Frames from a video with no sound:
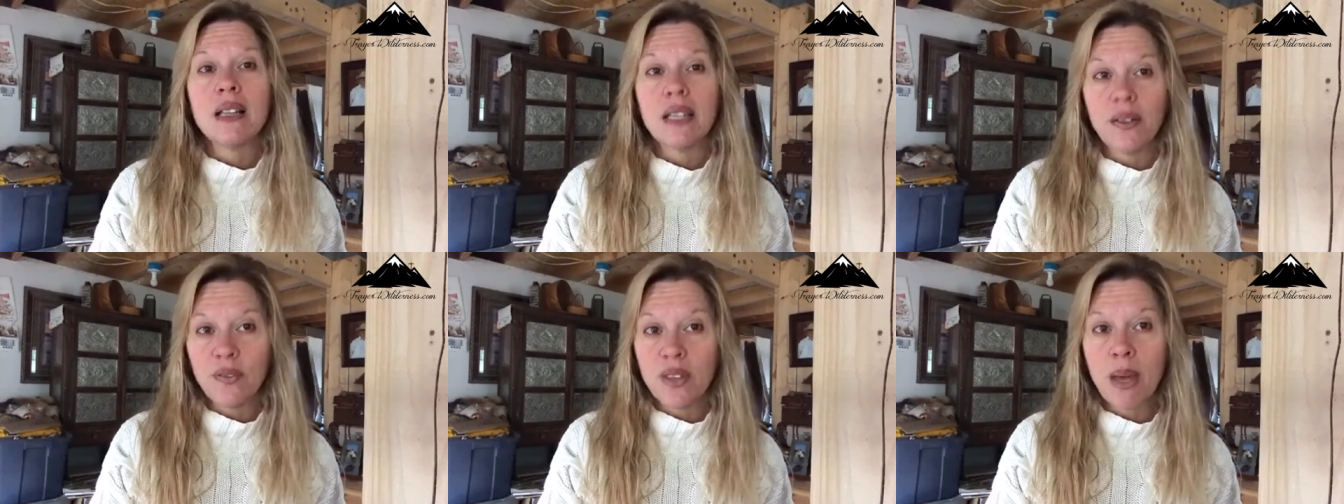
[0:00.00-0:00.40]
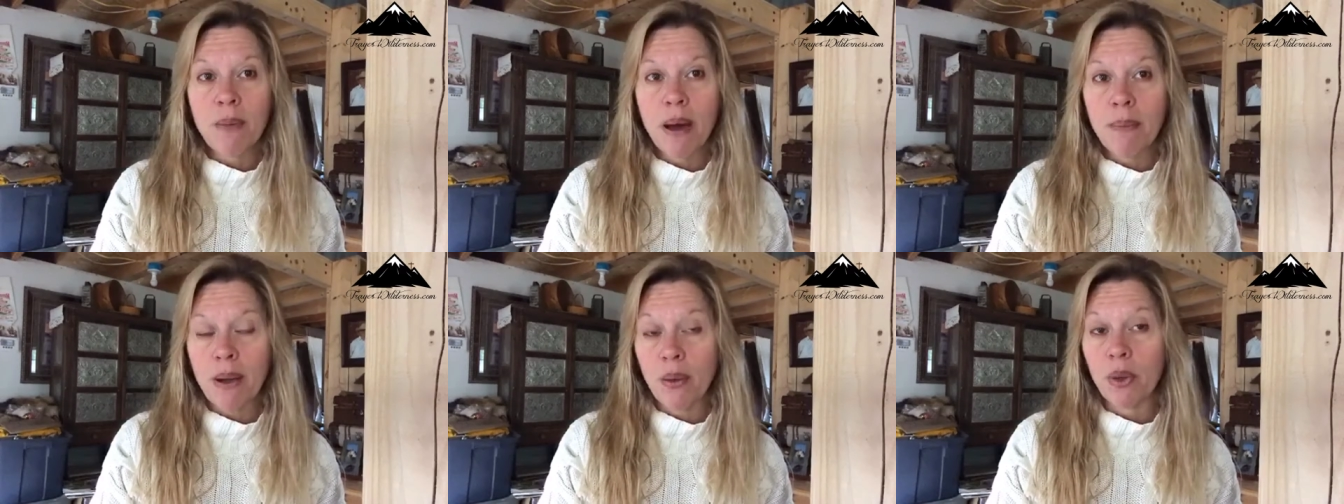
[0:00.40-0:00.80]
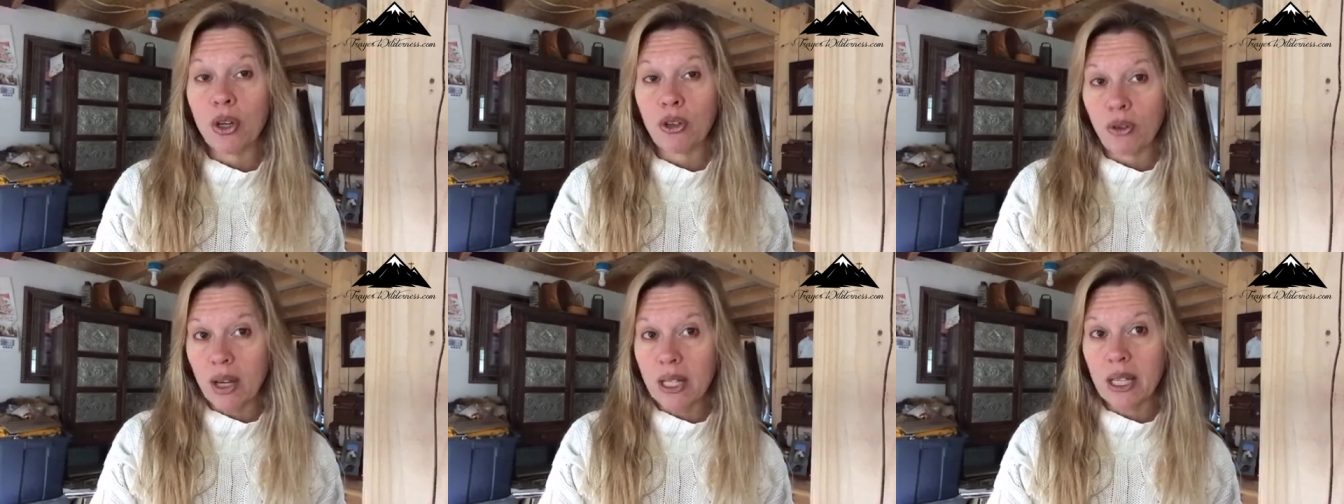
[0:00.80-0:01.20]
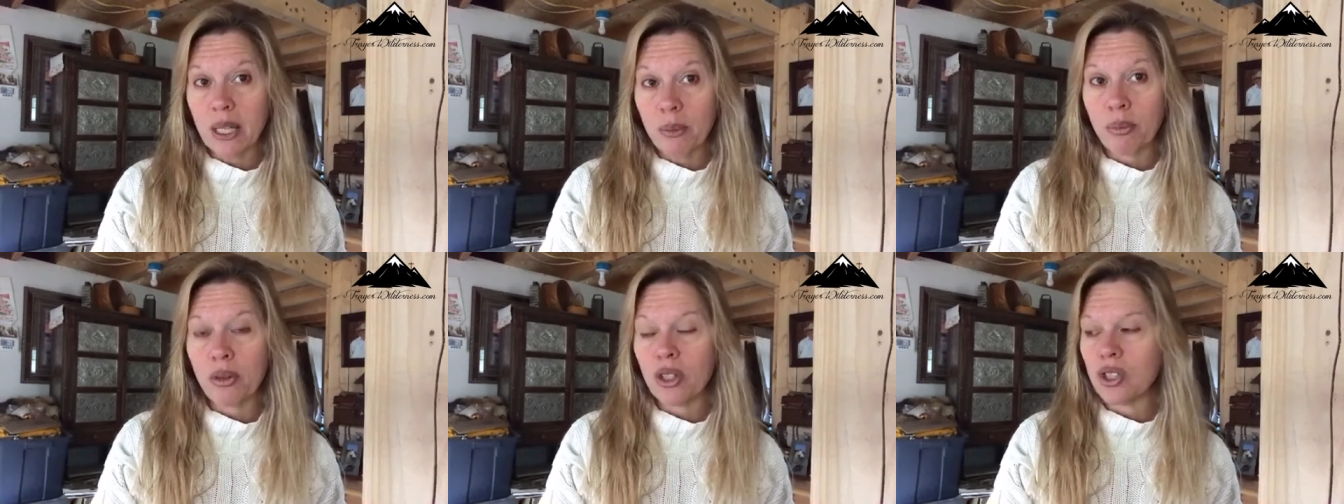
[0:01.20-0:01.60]
lift them up, I would
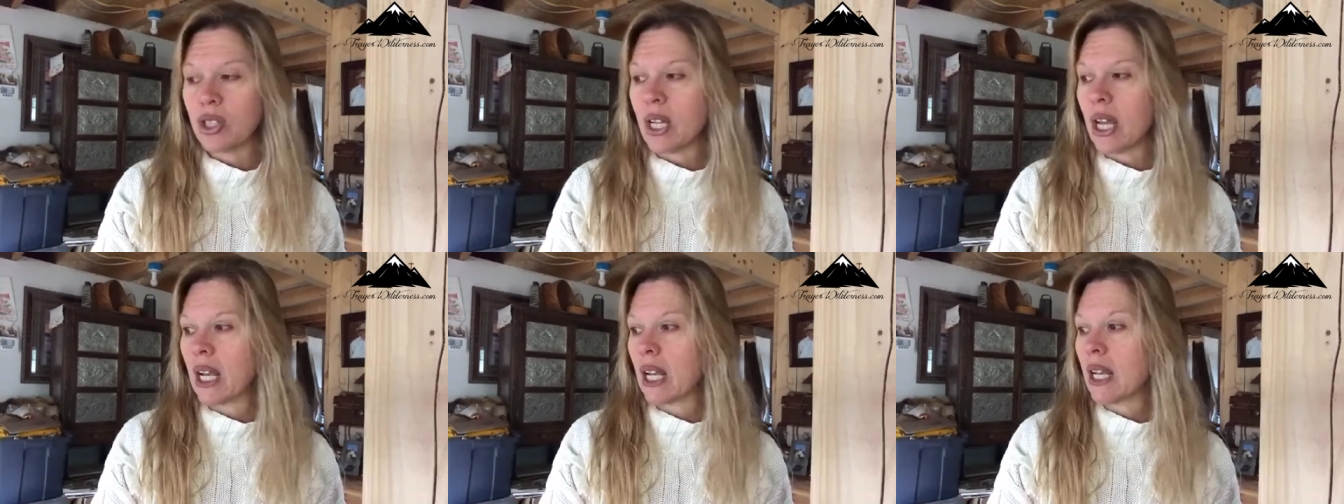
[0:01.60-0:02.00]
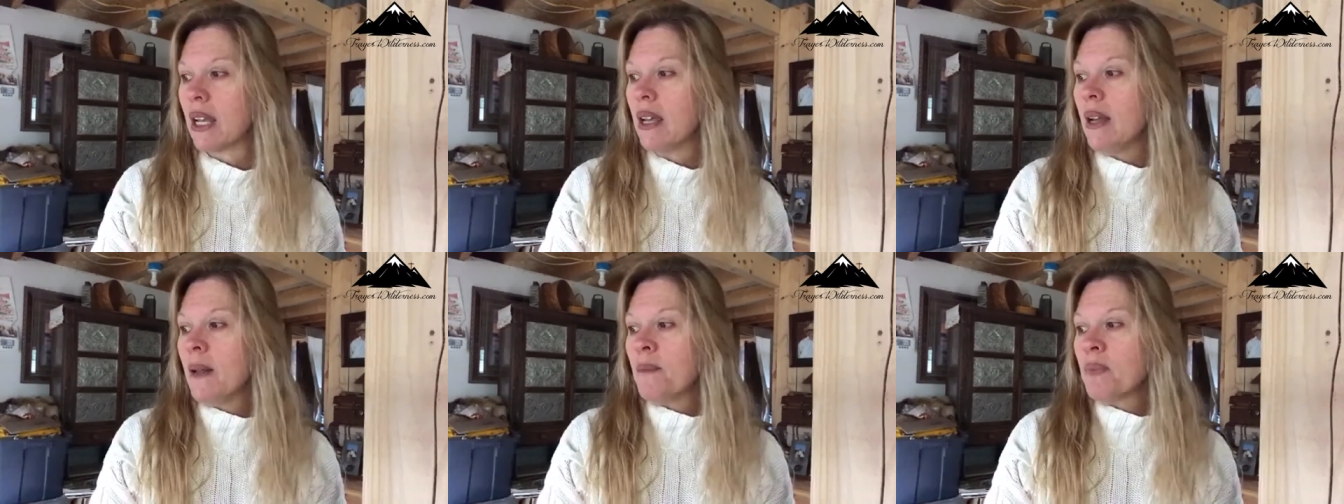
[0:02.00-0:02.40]
greatly appreciate it.